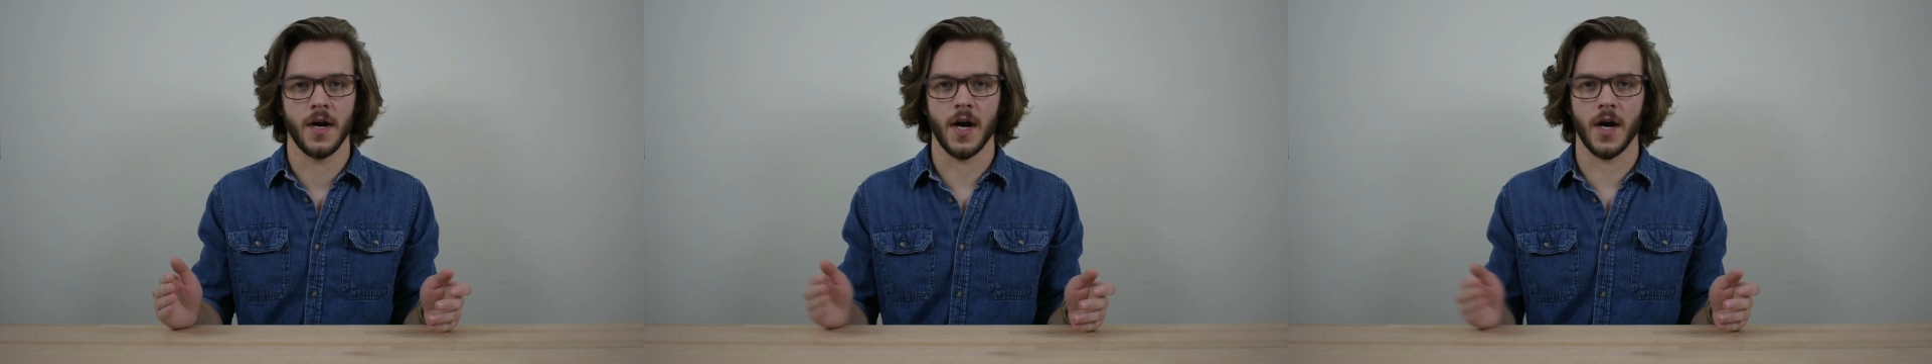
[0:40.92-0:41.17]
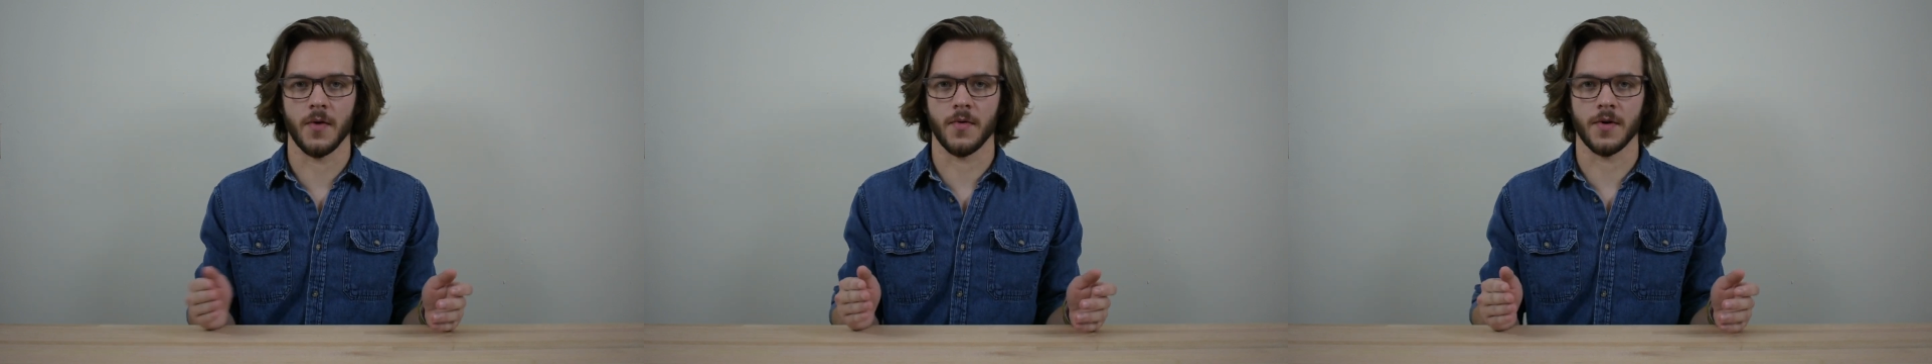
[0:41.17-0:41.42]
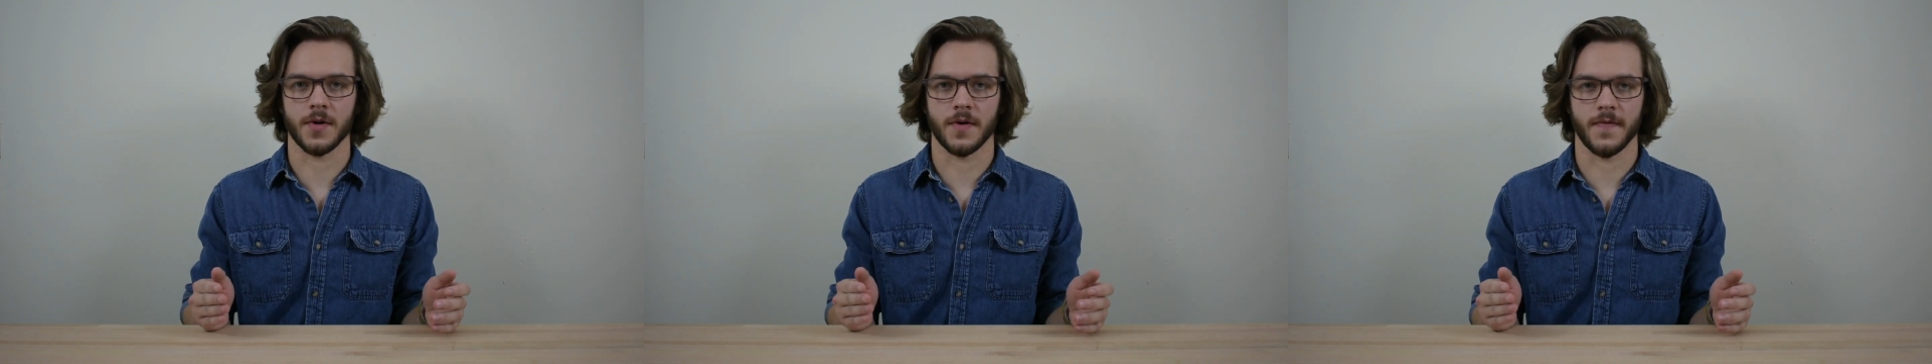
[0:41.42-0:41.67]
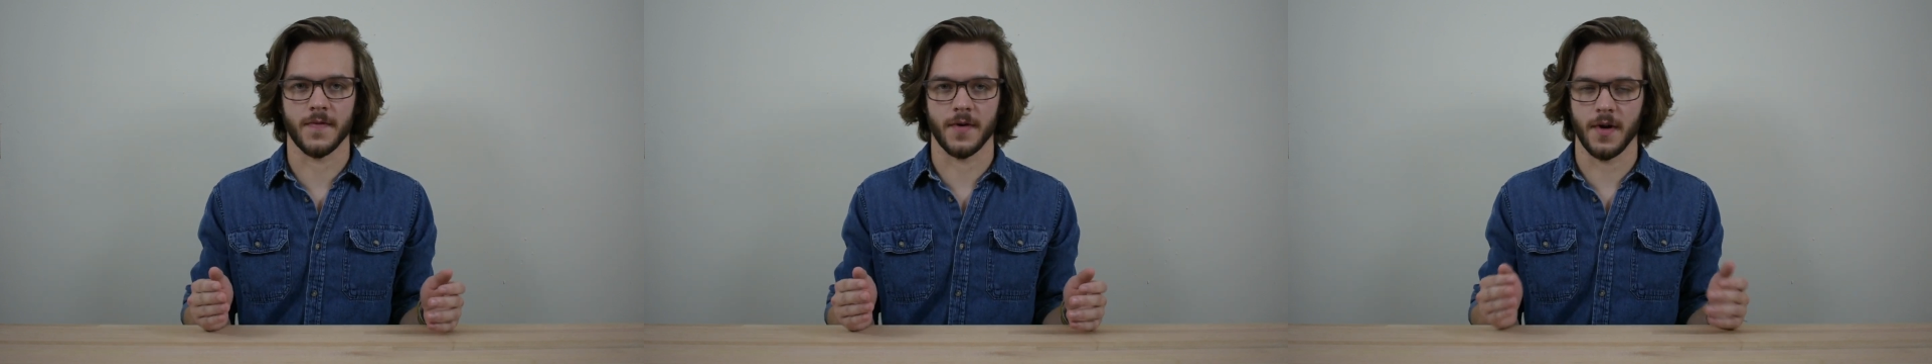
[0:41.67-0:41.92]
I worked
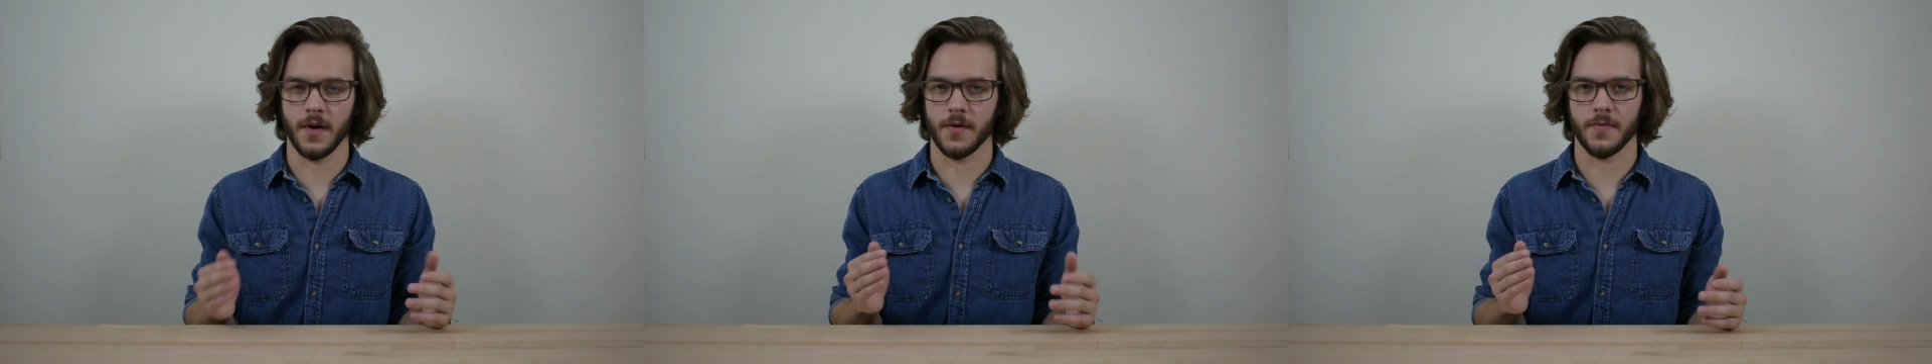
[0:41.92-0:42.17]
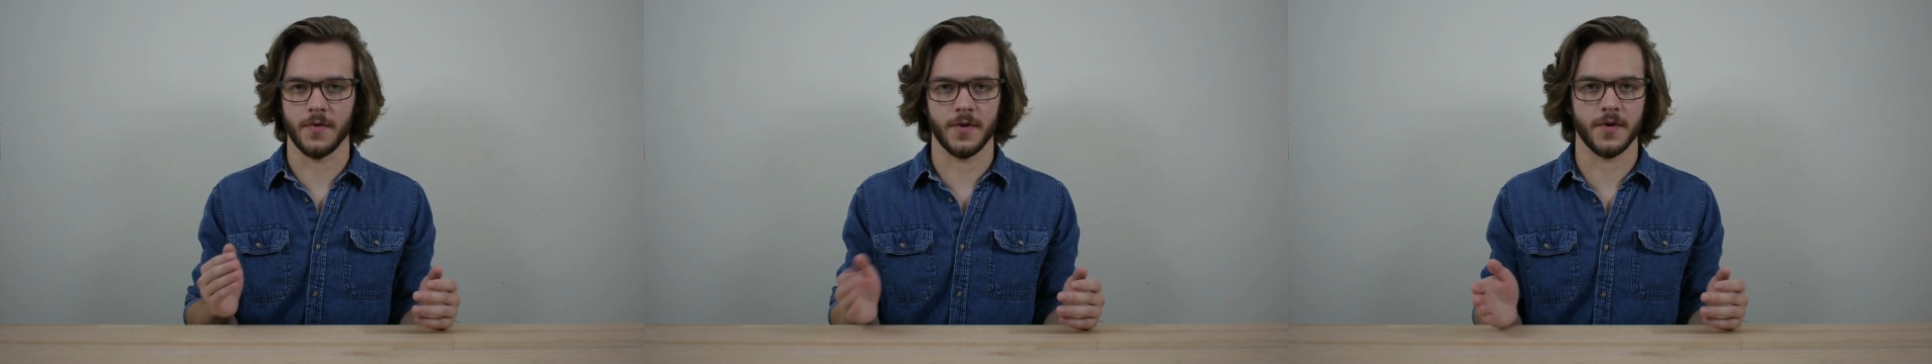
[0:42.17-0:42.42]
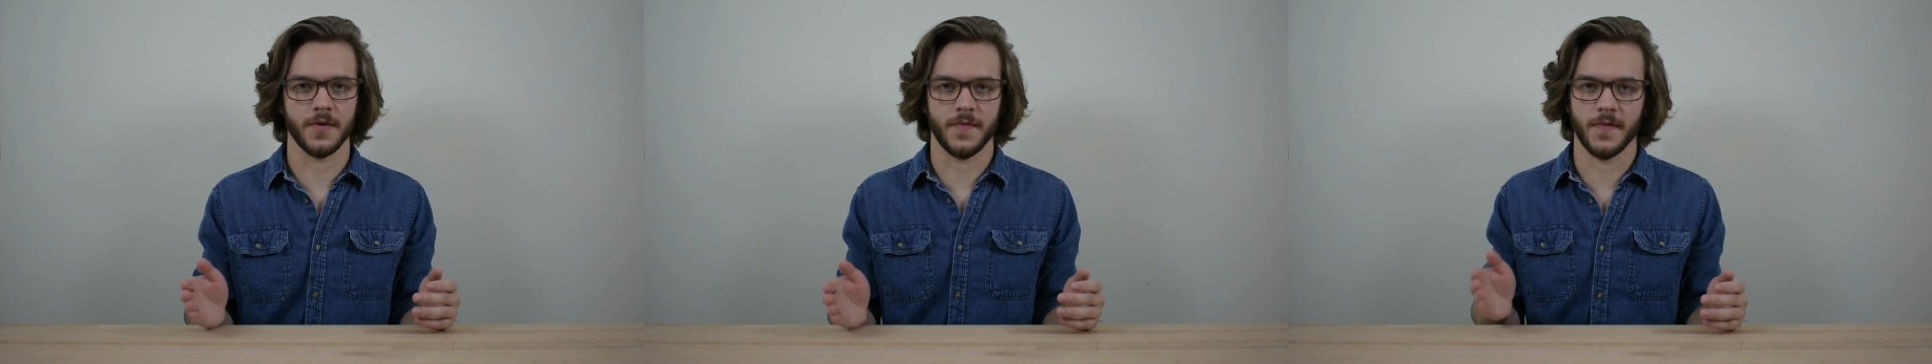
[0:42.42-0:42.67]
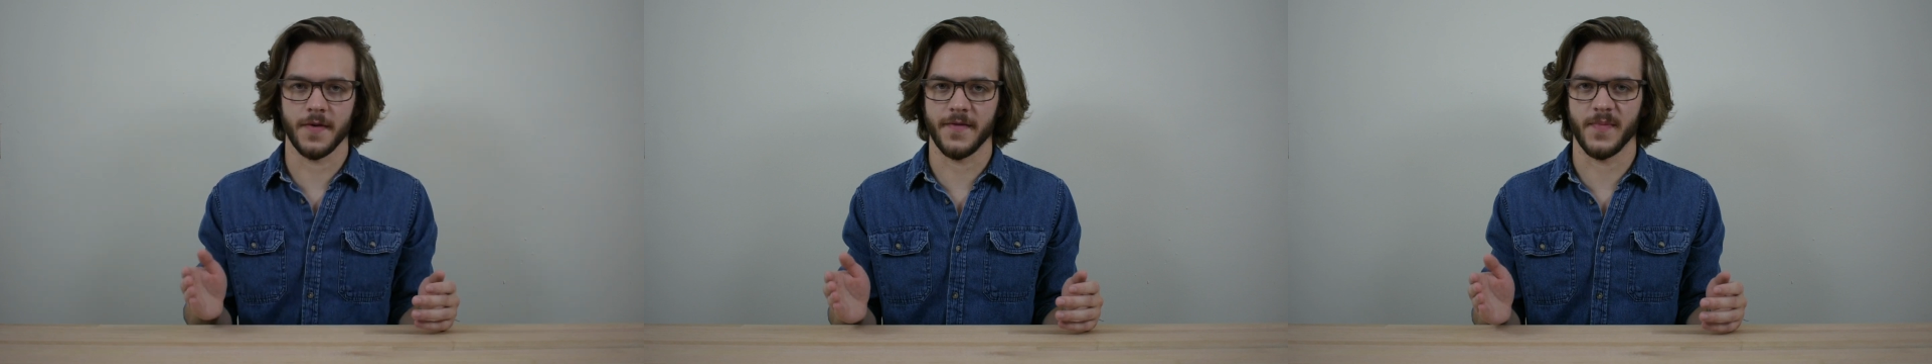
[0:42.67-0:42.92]
for another really good
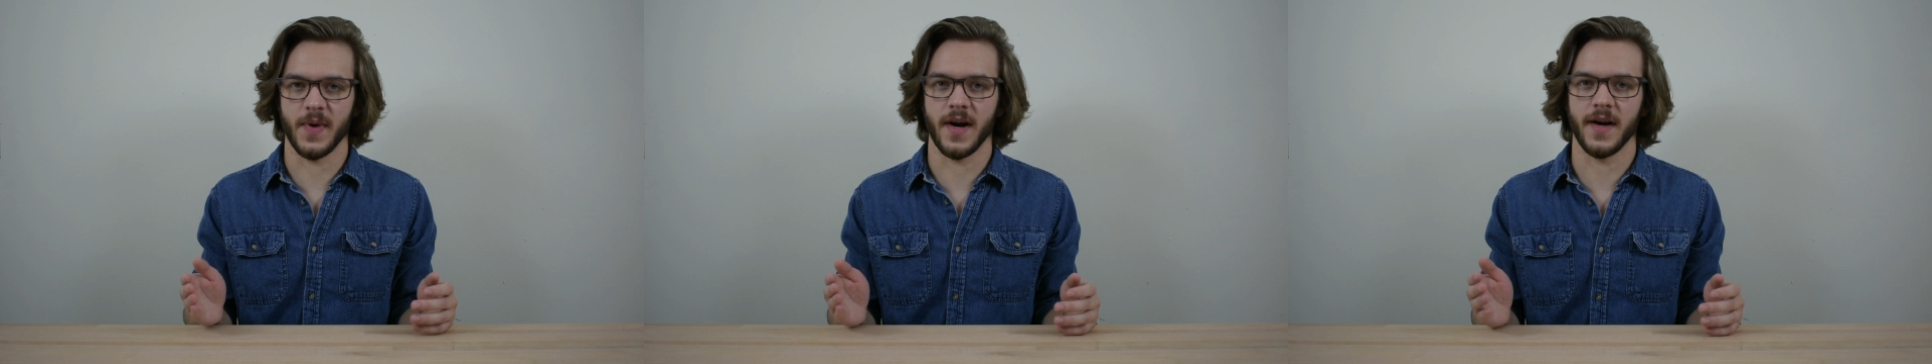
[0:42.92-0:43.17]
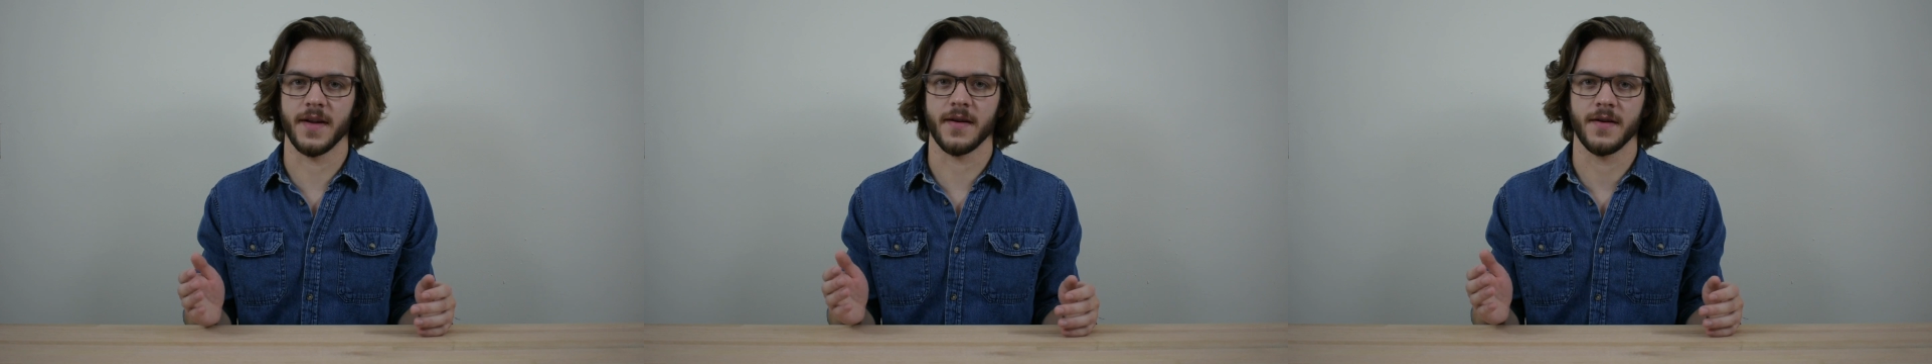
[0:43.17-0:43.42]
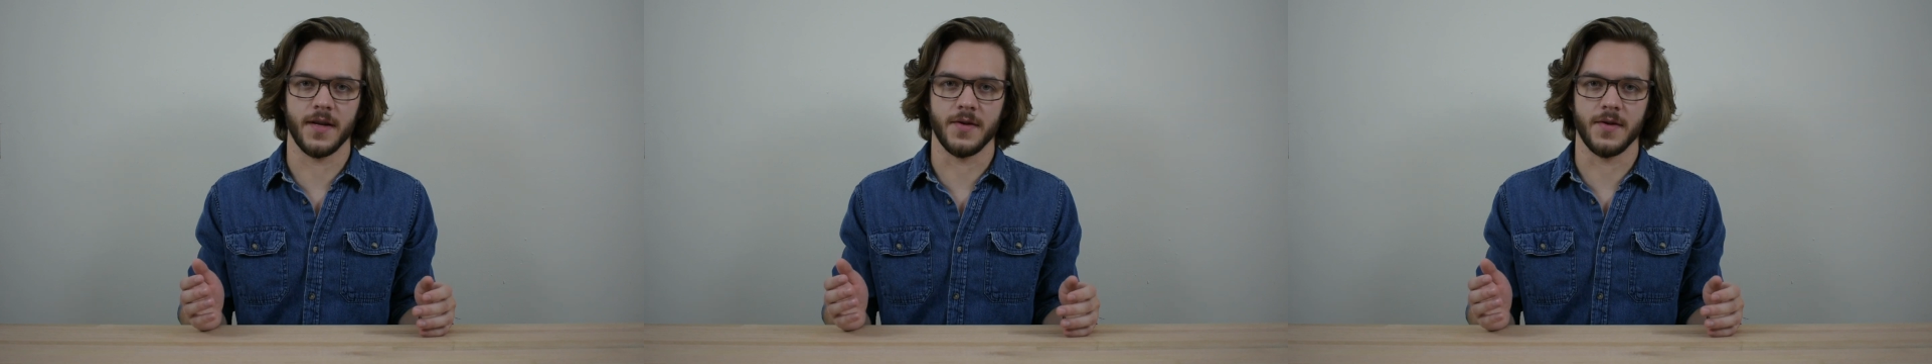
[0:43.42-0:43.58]
friend of mine